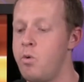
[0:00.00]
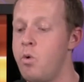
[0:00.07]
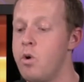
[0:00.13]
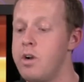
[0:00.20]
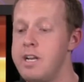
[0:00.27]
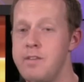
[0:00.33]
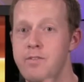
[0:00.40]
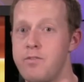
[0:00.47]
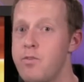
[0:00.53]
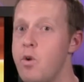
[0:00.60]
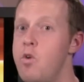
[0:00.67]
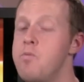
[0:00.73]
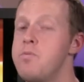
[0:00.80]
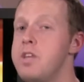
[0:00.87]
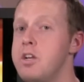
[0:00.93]
or even for
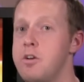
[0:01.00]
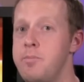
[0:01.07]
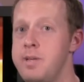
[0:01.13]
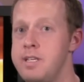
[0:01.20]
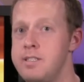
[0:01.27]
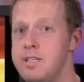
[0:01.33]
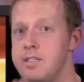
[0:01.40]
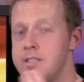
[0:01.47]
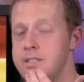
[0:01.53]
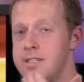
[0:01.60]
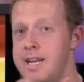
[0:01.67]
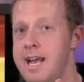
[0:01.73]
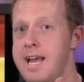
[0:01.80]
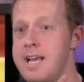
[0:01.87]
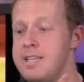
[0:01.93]
home theater P Cs, because
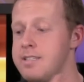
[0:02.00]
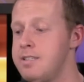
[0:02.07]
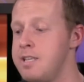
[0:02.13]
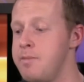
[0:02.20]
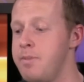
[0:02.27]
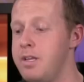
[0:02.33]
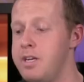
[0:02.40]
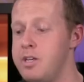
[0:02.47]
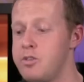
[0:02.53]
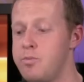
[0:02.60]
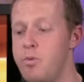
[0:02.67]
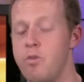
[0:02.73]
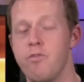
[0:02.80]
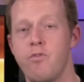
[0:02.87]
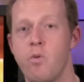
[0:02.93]
it has the ability to
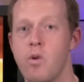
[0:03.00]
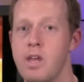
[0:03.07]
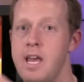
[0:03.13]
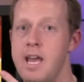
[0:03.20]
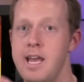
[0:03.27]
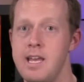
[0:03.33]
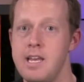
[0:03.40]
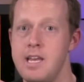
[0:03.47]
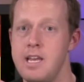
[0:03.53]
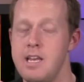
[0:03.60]
support four K